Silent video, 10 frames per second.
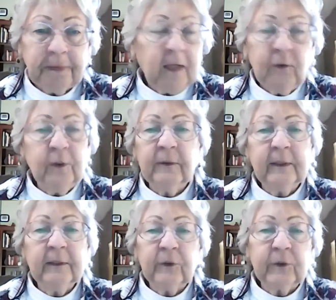who don't
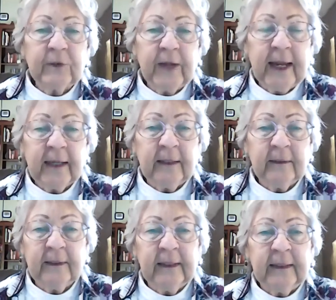
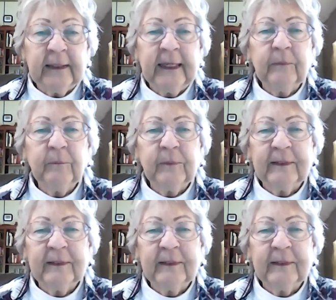understand and keep